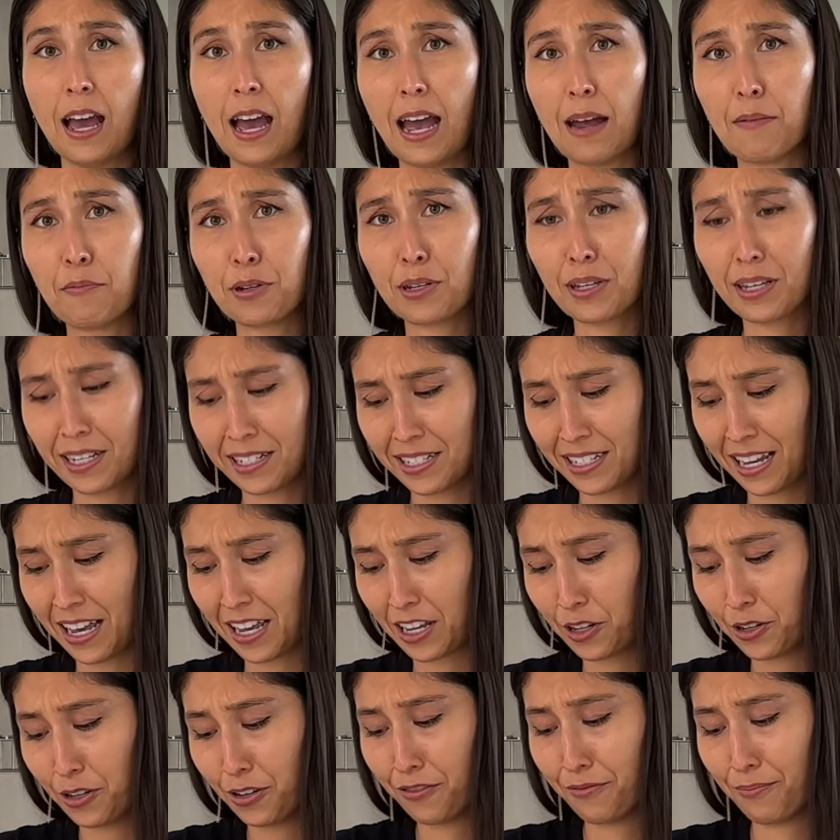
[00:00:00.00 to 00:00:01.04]
I'm realizing I
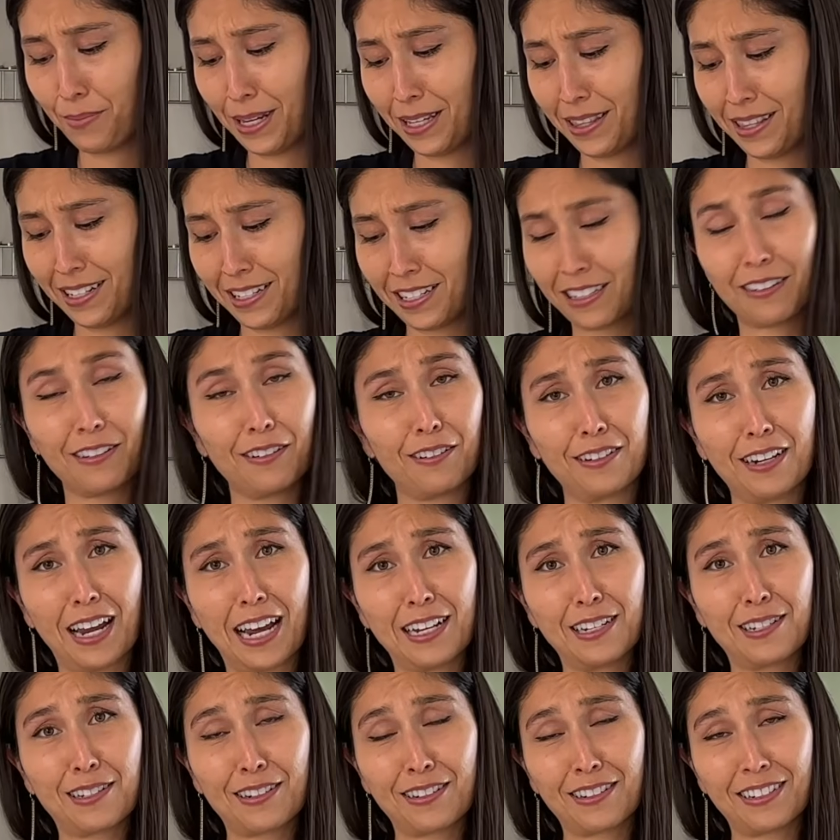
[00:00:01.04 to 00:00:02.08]
could have made this a little
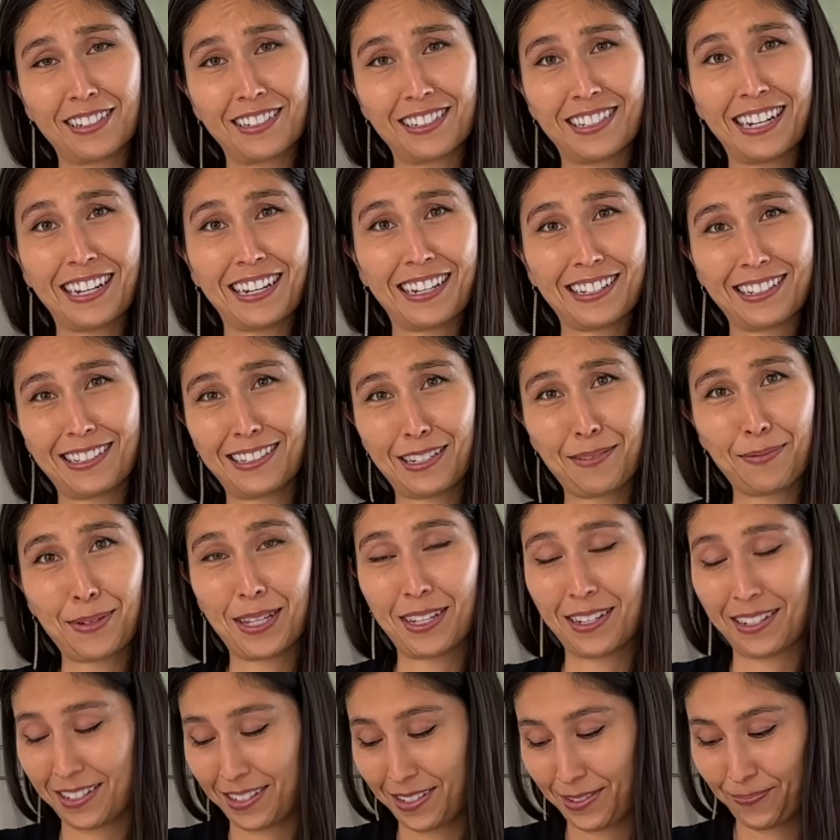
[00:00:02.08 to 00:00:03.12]
nicer and taken some of
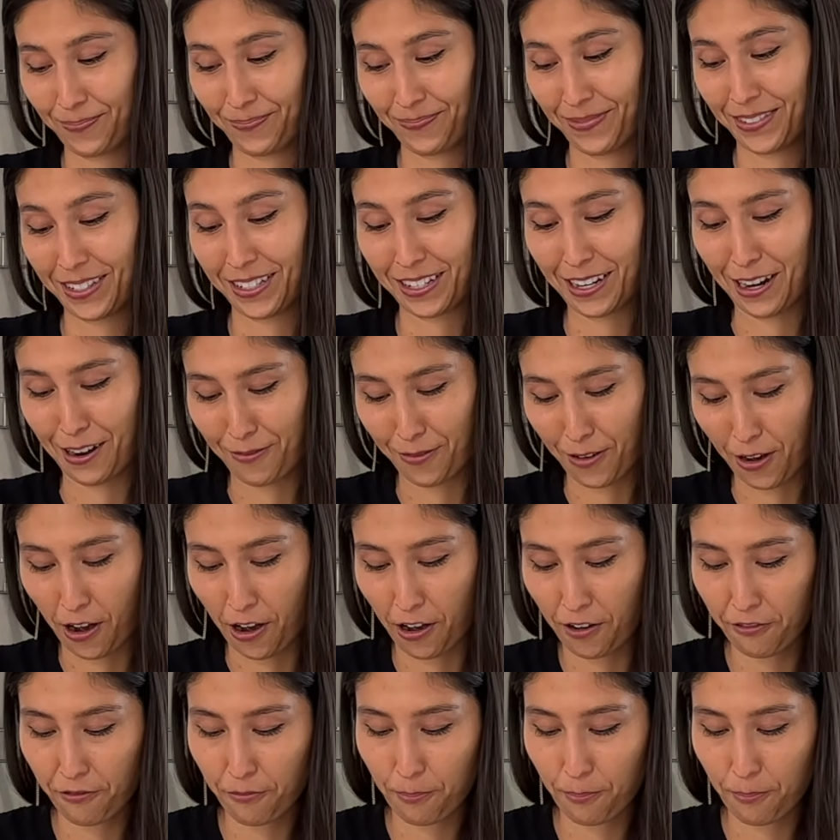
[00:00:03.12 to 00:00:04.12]
this stuff off,